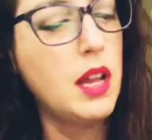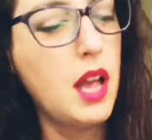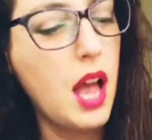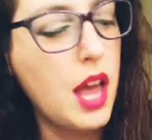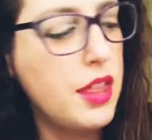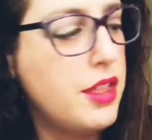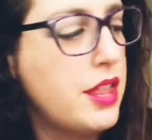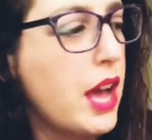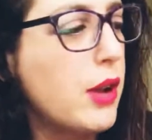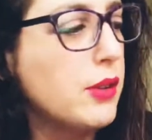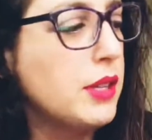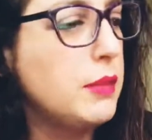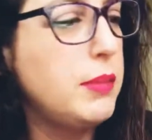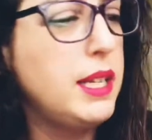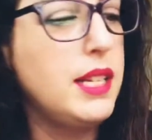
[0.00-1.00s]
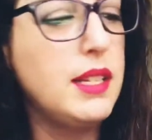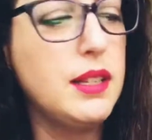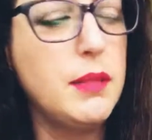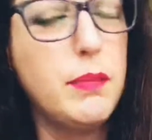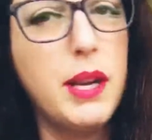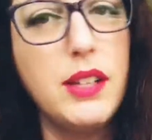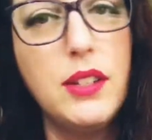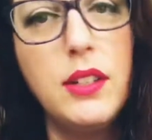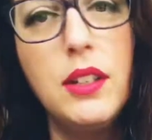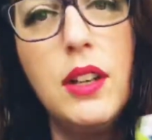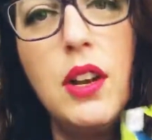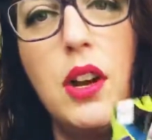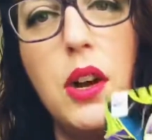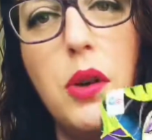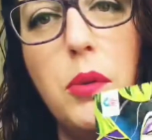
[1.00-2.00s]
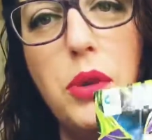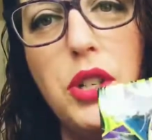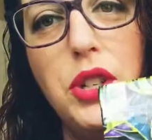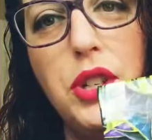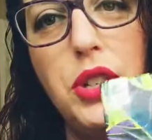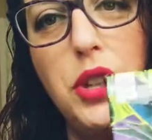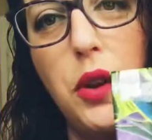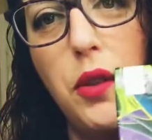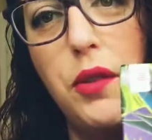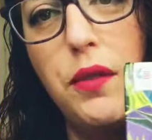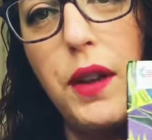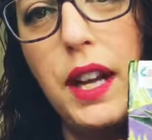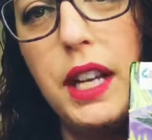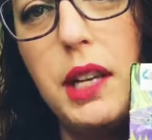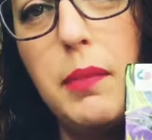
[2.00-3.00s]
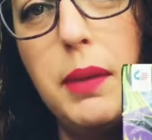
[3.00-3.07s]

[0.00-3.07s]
1,000-piece puzzle, which is so funny